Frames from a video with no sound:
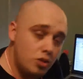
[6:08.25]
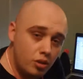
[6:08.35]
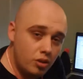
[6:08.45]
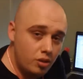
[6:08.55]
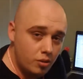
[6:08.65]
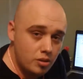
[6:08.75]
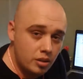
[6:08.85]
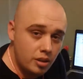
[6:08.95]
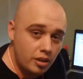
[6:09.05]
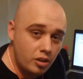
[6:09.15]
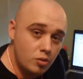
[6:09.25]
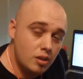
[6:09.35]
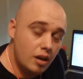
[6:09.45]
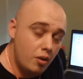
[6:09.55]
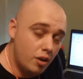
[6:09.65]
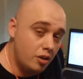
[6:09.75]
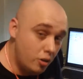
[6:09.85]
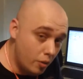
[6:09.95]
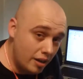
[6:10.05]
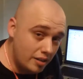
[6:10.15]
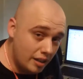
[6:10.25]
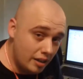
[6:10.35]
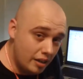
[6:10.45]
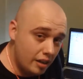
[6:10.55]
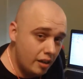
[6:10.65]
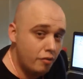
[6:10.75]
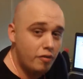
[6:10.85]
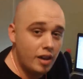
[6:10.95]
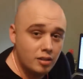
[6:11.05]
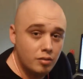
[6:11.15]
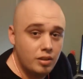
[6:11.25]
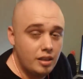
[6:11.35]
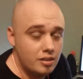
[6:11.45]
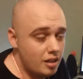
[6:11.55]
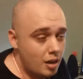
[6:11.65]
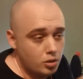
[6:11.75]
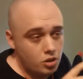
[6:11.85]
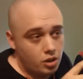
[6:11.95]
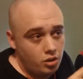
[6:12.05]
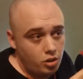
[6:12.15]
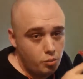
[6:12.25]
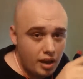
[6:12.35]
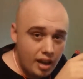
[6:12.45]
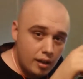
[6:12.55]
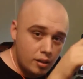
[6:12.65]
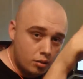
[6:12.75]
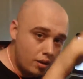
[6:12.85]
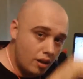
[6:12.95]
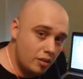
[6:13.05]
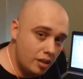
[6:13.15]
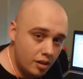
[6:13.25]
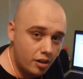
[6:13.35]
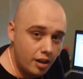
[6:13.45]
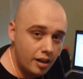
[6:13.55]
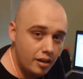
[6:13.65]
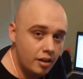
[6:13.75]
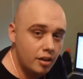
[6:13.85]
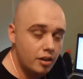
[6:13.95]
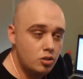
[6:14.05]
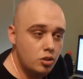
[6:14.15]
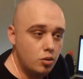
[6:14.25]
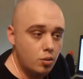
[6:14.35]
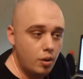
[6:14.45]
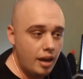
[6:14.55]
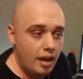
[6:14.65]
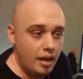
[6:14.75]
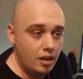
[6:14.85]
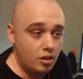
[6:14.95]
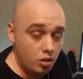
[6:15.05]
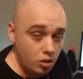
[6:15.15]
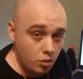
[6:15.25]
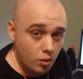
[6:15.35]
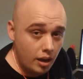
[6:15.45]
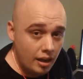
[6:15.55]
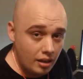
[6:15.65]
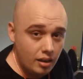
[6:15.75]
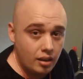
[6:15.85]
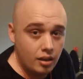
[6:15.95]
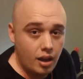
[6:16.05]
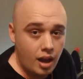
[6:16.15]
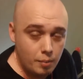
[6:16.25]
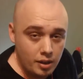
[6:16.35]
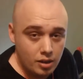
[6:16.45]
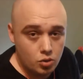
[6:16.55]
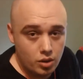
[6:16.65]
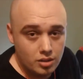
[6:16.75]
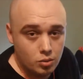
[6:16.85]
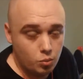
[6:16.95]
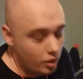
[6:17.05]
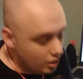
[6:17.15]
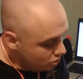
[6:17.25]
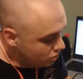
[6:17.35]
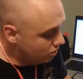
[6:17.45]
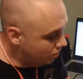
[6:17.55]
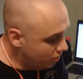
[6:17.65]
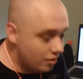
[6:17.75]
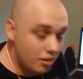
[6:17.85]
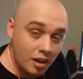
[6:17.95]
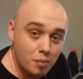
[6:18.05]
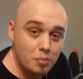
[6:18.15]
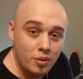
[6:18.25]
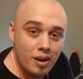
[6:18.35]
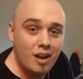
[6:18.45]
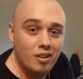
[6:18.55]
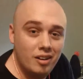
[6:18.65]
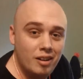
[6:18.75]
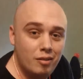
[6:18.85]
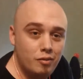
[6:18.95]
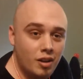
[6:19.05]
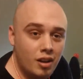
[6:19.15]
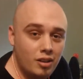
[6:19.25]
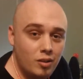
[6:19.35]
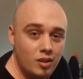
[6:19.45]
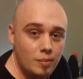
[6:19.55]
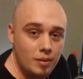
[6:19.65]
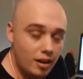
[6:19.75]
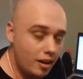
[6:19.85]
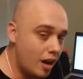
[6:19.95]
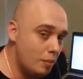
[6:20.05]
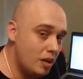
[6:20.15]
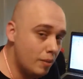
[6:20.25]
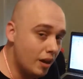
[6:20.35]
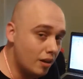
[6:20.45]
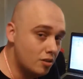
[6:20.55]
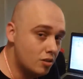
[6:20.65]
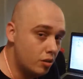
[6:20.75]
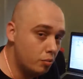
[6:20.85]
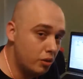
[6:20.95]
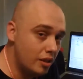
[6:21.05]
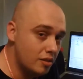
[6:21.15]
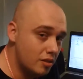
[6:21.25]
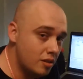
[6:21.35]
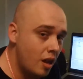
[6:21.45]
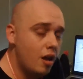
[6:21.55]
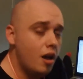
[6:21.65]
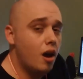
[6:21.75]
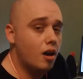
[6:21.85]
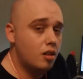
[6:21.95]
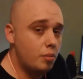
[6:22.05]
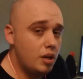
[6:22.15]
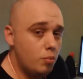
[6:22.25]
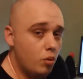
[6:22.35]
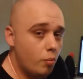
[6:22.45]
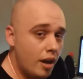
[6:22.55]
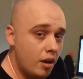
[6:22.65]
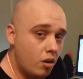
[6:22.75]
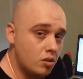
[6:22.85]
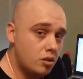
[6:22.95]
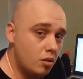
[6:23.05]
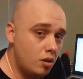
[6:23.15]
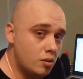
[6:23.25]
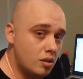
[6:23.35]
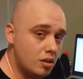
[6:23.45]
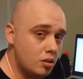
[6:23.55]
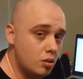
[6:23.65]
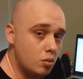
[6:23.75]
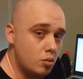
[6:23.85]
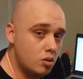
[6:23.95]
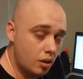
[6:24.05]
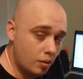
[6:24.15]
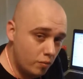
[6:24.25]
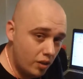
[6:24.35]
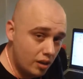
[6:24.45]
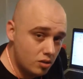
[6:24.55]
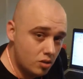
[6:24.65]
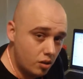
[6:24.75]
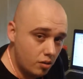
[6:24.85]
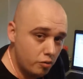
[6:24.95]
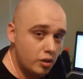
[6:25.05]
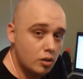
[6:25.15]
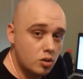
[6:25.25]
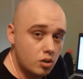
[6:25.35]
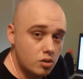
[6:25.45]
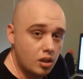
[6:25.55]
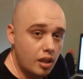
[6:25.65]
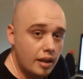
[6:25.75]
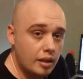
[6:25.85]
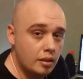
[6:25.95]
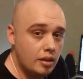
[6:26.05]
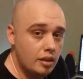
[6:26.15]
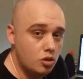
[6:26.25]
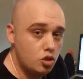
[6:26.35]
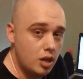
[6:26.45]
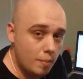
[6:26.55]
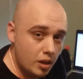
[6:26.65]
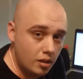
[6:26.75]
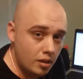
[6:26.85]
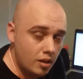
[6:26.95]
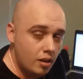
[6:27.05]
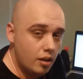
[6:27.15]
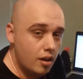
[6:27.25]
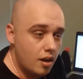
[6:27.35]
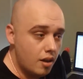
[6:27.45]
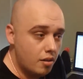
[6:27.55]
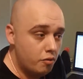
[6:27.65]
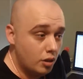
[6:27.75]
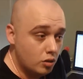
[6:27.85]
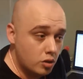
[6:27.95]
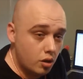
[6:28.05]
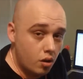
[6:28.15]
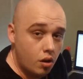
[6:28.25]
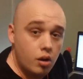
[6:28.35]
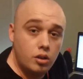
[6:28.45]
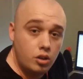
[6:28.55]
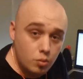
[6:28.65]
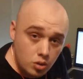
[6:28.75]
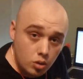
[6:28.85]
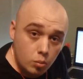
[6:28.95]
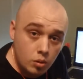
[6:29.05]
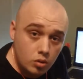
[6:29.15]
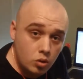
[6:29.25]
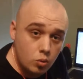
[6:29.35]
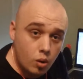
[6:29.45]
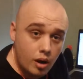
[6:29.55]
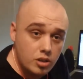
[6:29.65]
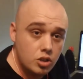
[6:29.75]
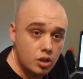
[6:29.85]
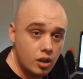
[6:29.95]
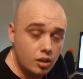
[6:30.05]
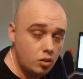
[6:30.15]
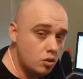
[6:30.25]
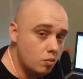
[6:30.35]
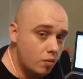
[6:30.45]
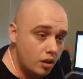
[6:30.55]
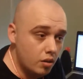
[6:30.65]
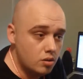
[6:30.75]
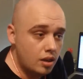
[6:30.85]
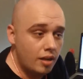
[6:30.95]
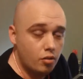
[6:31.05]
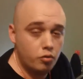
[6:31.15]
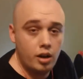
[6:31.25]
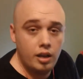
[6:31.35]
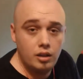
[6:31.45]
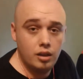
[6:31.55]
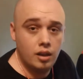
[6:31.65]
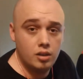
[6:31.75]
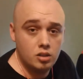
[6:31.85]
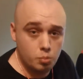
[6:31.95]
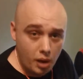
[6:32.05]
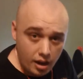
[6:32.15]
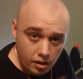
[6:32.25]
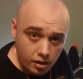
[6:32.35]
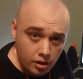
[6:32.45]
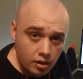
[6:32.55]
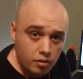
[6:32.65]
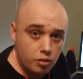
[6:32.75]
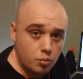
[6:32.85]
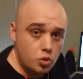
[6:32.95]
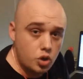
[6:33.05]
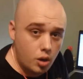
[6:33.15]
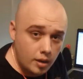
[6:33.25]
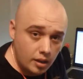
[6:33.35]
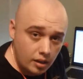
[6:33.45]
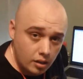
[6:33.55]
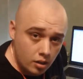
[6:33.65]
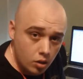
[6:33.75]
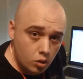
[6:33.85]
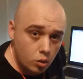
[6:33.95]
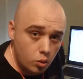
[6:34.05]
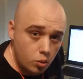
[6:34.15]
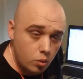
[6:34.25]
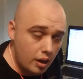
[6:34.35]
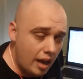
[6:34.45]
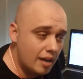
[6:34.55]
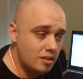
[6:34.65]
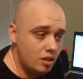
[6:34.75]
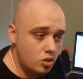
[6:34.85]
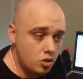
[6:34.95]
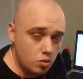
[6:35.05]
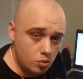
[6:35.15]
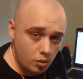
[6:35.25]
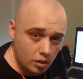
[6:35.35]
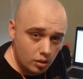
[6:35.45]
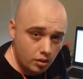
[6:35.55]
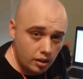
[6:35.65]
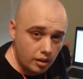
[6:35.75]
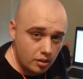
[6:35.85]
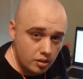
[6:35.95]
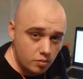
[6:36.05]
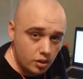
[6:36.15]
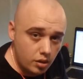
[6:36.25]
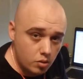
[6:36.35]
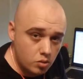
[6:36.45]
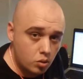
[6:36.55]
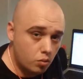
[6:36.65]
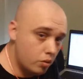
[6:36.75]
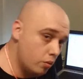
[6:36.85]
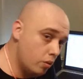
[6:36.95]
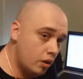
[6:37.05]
you can do is click Use a new identity and effectively establish a new path throughout the internet to a new ending IP address, which could help you out if you keep getting IP banned in certain places. Other people might also use this to circumvent certain filters, like the Gemma filter on YouTube to watch YouTube videos. I have a friend, Spire, from Germany, who has issues with looking at these videos through